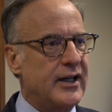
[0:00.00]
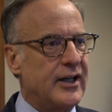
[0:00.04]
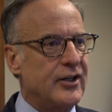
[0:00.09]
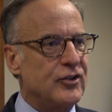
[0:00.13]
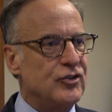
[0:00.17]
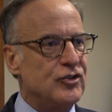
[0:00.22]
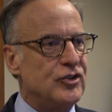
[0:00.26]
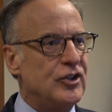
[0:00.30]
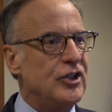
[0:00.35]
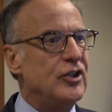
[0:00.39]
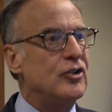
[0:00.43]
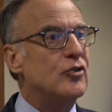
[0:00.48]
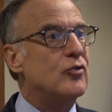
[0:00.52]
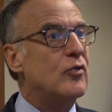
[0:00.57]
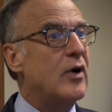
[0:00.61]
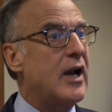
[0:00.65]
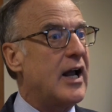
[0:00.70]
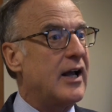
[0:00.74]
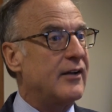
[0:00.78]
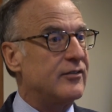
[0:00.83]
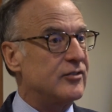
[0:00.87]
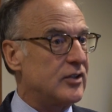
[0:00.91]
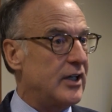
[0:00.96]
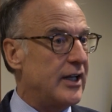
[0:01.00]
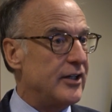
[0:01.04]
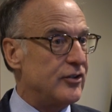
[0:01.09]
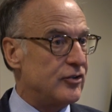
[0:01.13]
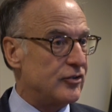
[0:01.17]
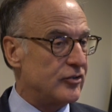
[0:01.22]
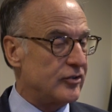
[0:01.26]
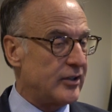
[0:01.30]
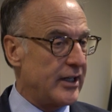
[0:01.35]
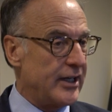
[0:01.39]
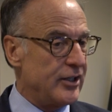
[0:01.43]
as she drafts
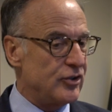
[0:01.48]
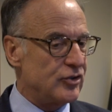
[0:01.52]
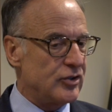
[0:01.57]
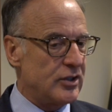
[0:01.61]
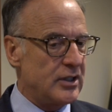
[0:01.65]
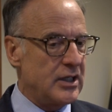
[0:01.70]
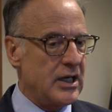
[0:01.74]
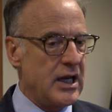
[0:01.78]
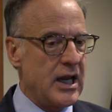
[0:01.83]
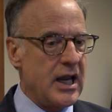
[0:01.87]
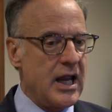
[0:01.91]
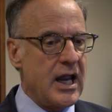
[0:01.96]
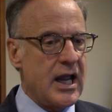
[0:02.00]
legislation